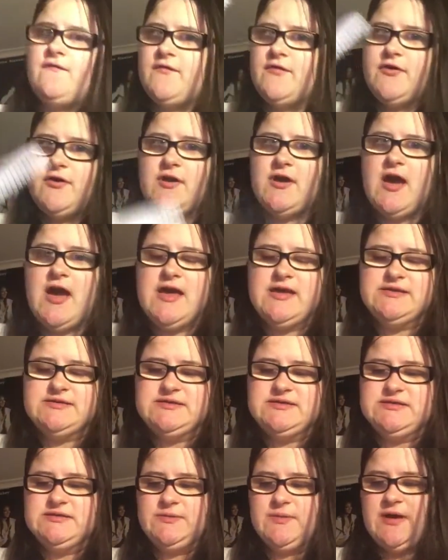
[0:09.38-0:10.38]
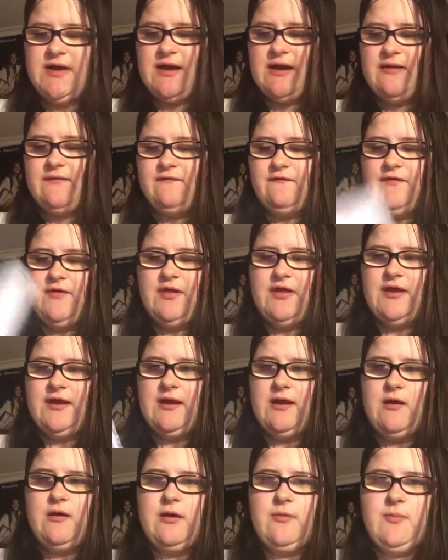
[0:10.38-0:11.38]
for you guys this week, and I'm feeling
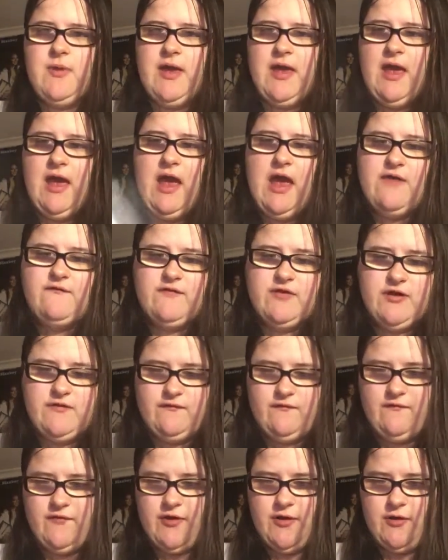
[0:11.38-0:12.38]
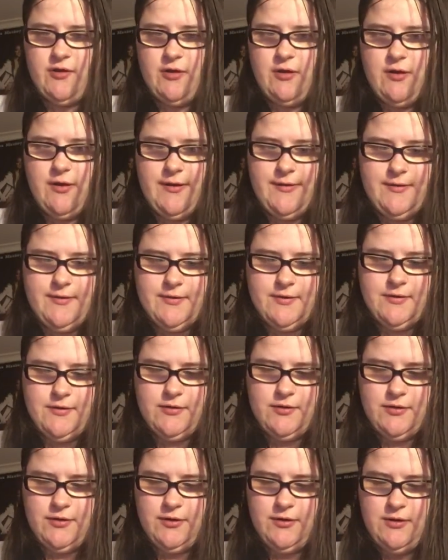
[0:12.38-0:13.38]
now I may have another video I've got
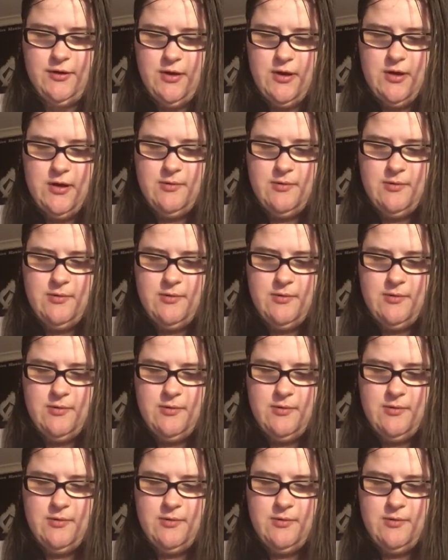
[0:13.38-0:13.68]
to do,